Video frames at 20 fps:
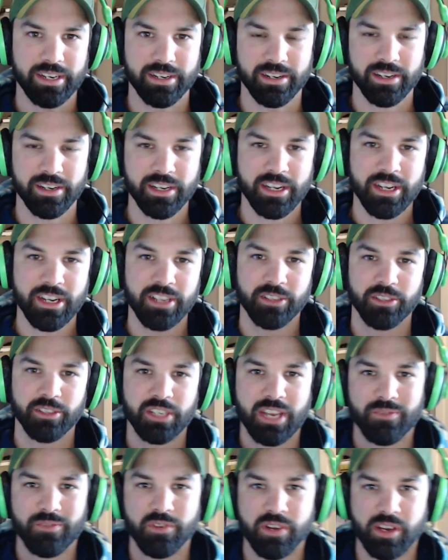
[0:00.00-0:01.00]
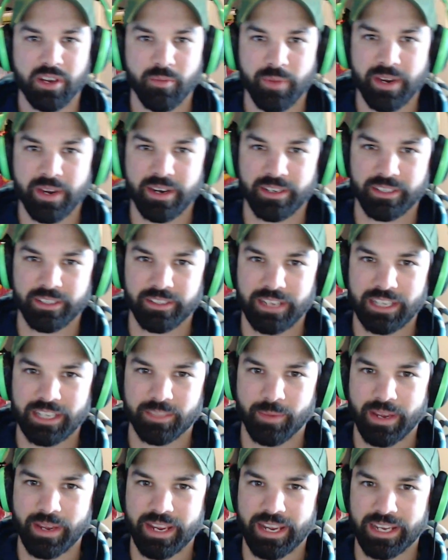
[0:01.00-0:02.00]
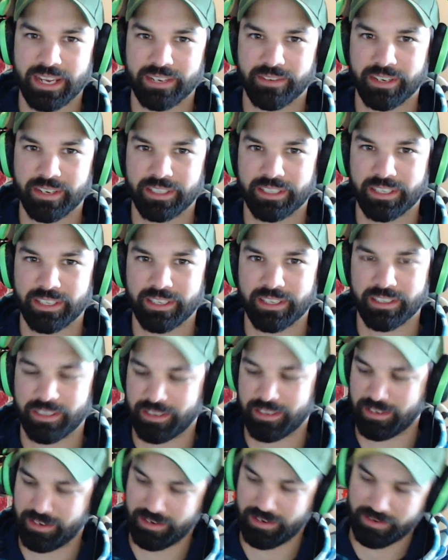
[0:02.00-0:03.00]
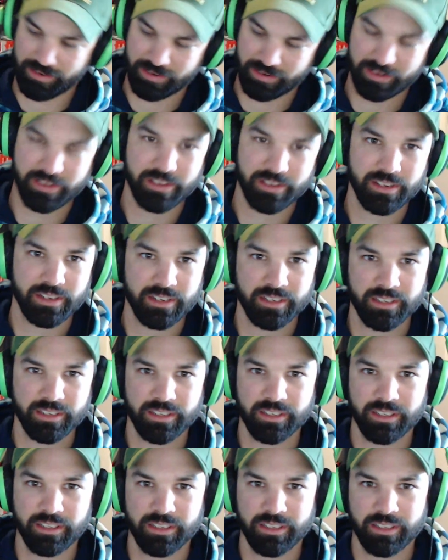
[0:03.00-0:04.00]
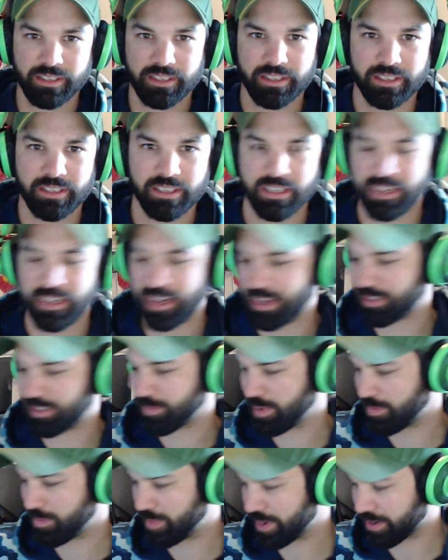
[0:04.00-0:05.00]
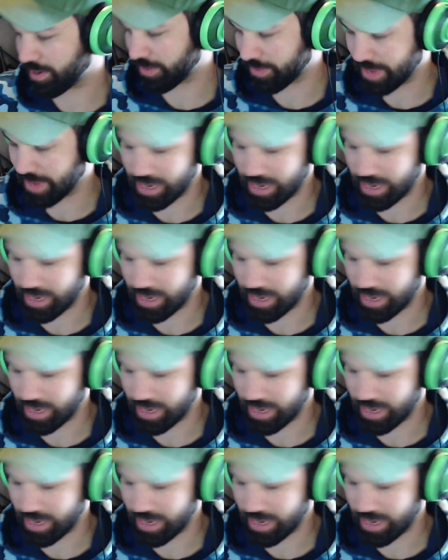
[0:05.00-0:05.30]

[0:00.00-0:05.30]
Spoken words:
So let's give you a comparison. That's my hand right there. So it's a bit bigger than that.